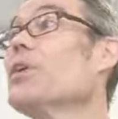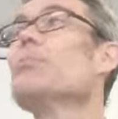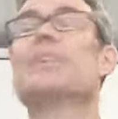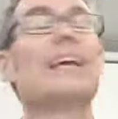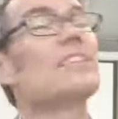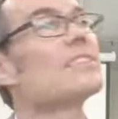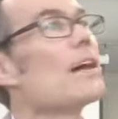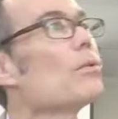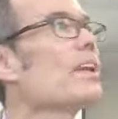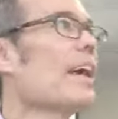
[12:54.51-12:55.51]
But that's
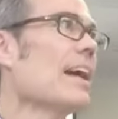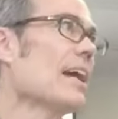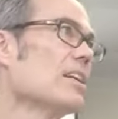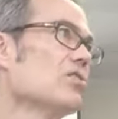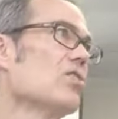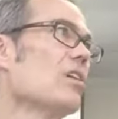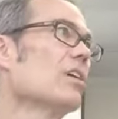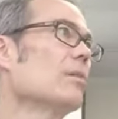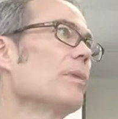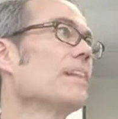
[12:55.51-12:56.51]
not what Haggai is
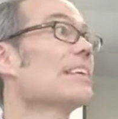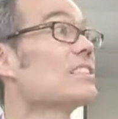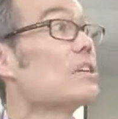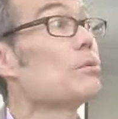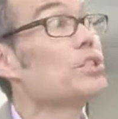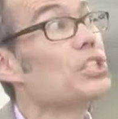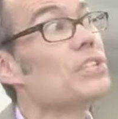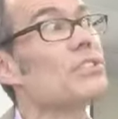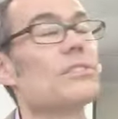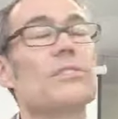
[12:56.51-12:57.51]
talking about. That's not what
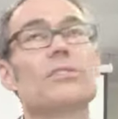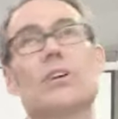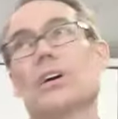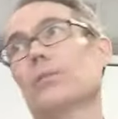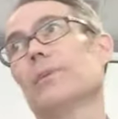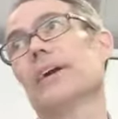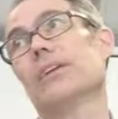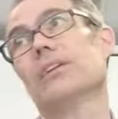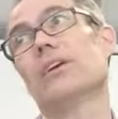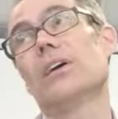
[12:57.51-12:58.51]
Jesus is talking
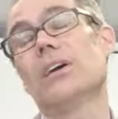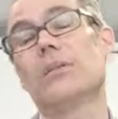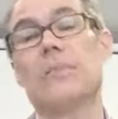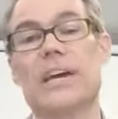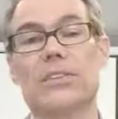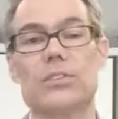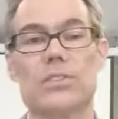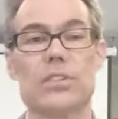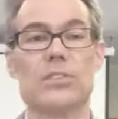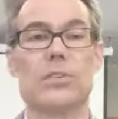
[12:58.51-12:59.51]
about in Matthew
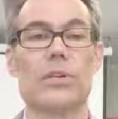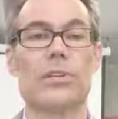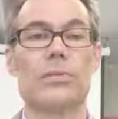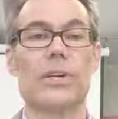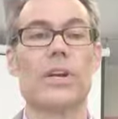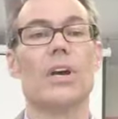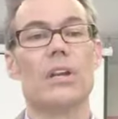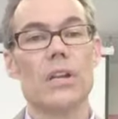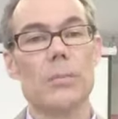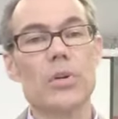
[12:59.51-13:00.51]
6:33.
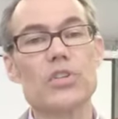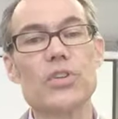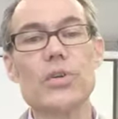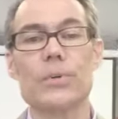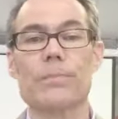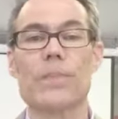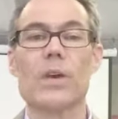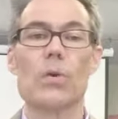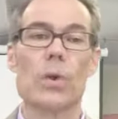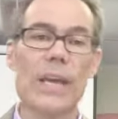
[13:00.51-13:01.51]
Number two,
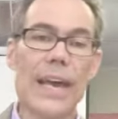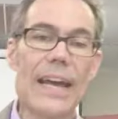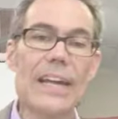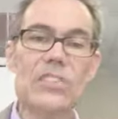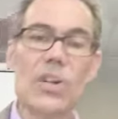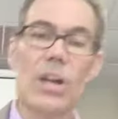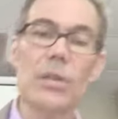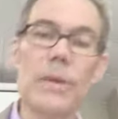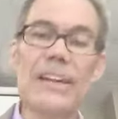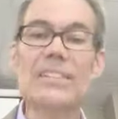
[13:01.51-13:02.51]
what Haggai is talking
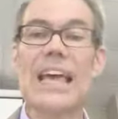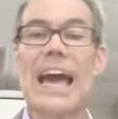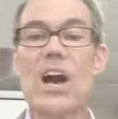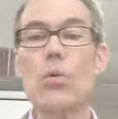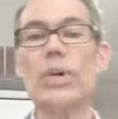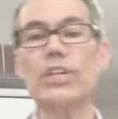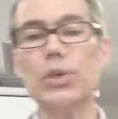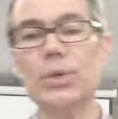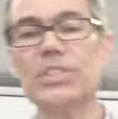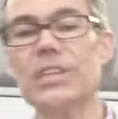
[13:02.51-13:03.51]
about is how when
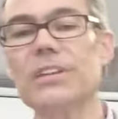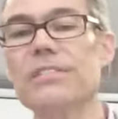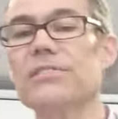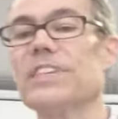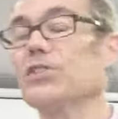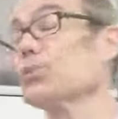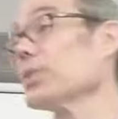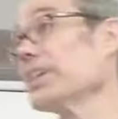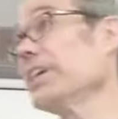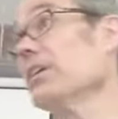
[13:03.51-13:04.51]
you as an
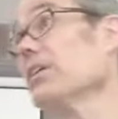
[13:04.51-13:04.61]
individual,